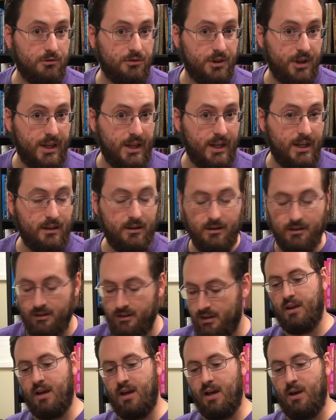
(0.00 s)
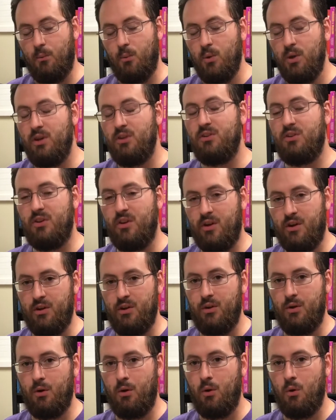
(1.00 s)
for that. I will tell
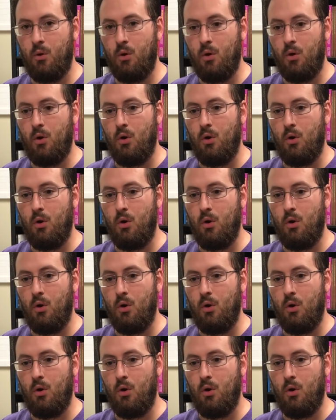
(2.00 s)
you